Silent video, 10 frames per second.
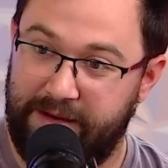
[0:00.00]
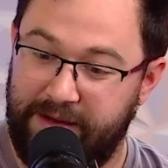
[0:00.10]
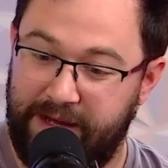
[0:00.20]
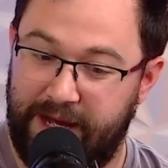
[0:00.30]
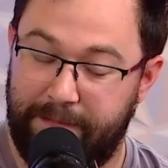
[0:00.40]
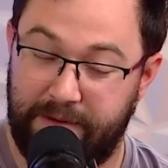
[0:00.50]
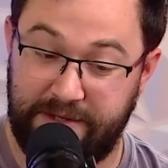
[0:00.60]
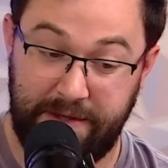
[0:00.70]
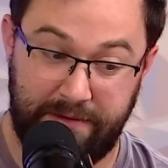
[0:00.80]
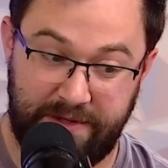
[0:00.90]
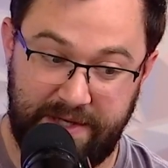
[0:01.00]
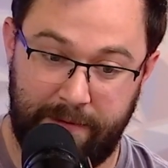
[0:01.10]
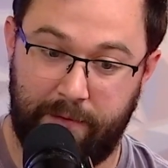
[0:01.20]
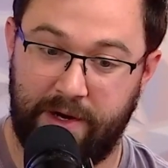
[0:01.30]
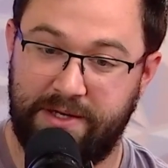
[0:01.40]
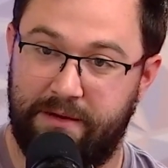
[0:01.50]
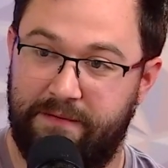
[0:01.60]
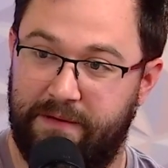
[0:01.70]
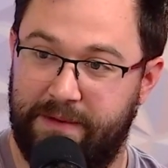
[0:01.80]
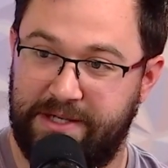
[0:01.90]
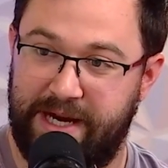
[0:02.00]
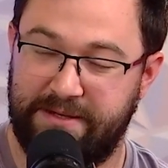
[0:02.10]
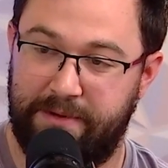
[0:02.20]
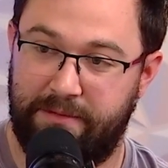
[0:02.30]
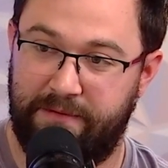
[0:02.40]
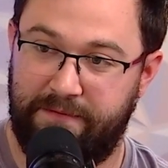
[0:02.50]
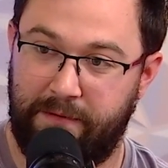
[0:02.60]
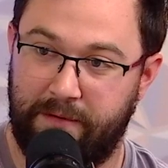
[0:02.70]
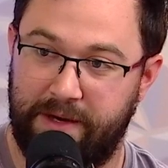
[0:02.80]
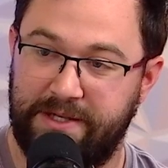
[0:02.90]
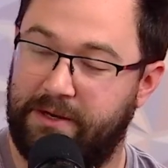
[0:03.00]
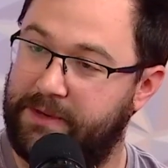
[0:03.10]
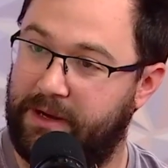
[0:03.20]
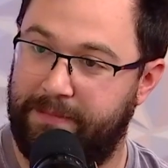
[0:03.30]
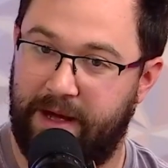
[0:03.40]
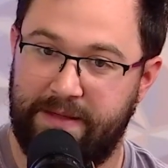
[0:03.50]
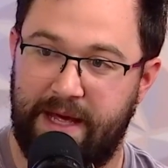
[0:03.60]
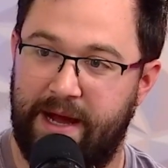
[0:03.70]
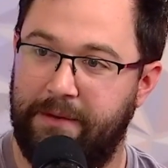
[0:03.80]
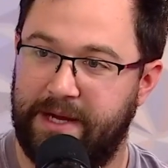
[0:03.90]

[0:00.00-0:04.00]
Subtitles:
He had produced and worked on a film that Jack's been on before, and he told me all about that.